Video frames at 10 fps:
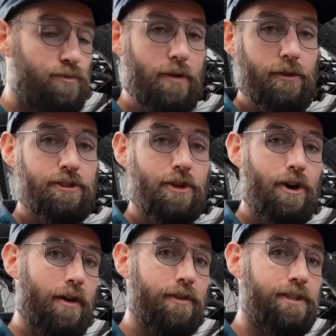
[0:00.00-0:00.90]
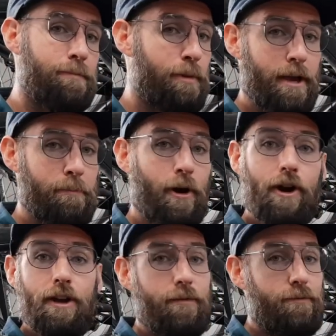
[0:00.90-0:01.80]
Revelstoke, obviously bike
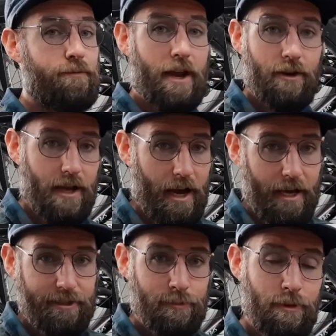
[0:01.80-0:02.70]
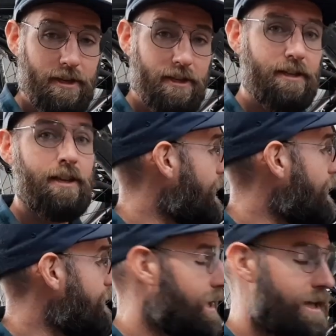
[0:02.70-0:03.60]
park, very high speed.
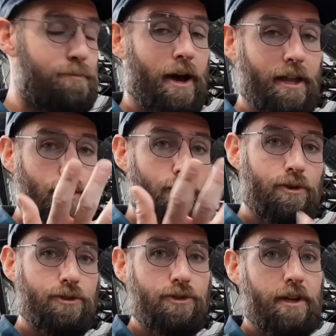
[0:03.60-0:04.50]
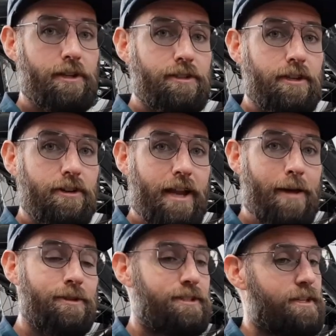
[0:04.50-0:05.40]
And in my local trails here in
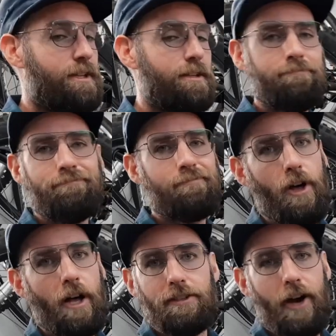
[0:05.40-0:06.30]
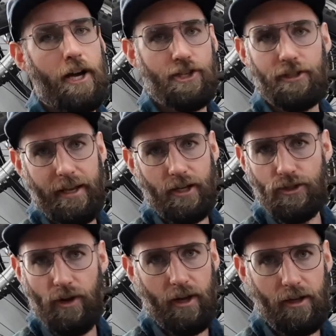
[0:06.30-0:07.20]
Edmonton, lots of undulating
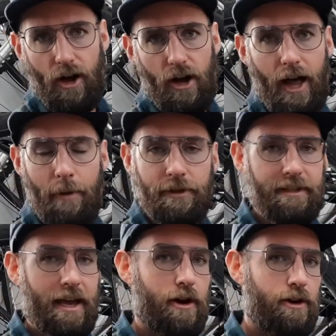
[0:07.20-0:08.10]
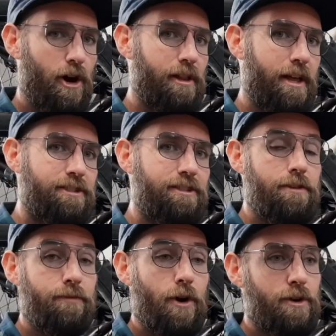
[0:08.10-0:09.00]
trail, all up and down, all
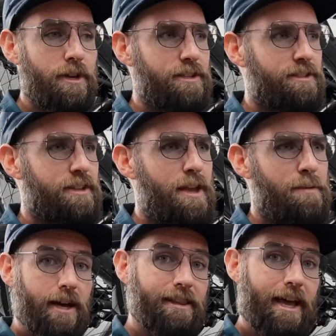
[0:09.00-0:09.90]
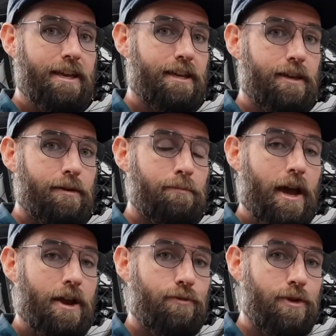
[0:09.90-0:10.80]
XC focused. Unlike
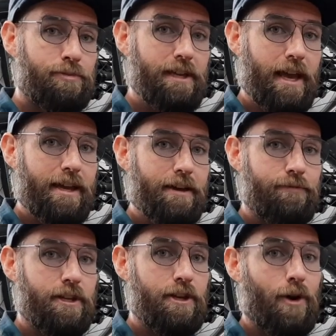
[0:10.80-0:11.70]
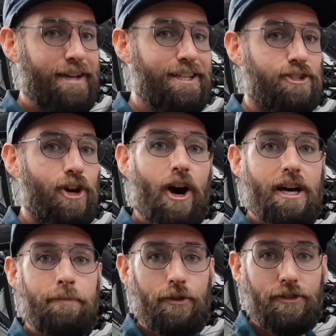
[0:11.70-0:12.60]
my Ripley AF video, I didn't talk
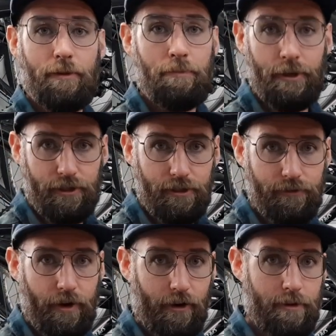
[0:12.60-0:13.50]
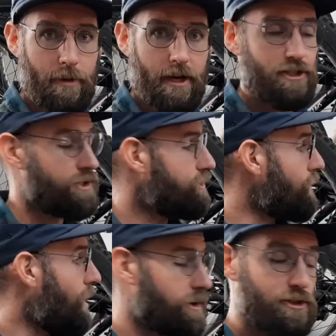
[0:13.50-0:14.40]
about the build very much.
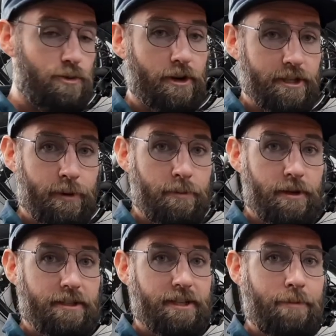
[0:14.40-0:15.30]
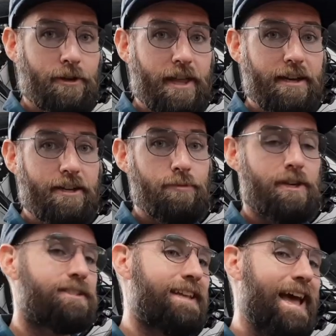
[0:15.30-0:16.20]
So I do want to spend a bit of time on that here
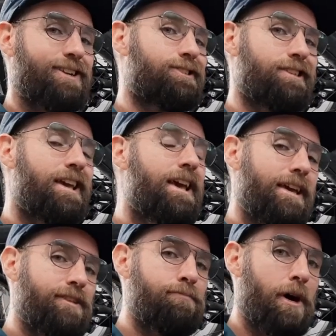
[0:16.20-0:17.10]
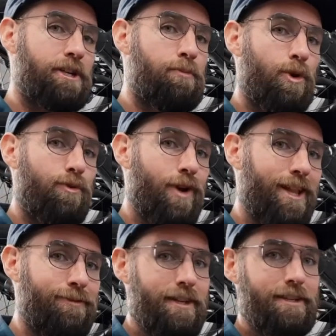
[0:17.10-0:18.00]
because it actually is much more
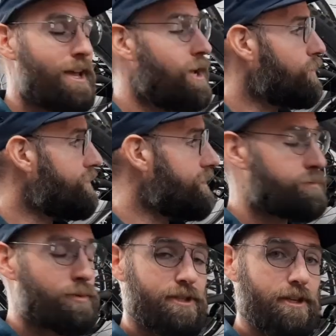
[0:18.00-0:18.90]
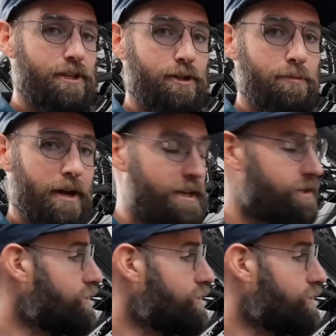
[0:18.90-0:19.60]
relevant with this particular bike.